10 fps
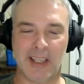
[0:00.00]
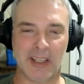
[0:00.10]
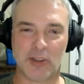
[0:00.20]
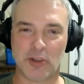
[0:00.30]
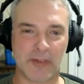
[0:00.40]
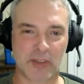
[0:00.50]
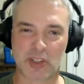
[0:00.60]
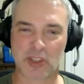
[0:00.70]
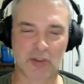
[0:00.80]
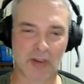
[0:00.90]
And the two of
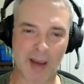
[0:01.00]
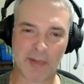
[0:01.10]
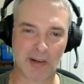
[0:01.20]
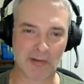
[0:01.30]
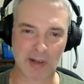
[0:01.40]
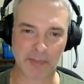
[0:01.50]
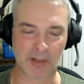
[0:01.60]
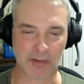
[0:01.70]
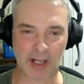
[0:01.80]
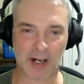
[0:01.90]
us just grabbed it and
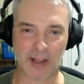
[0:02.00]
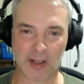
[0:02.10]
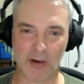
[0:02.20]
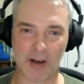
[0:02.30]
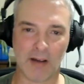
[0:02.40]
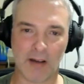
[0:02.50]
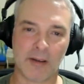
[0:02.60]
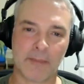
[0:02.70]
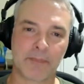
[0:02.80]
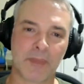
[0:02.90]
ripped it right out of the ground.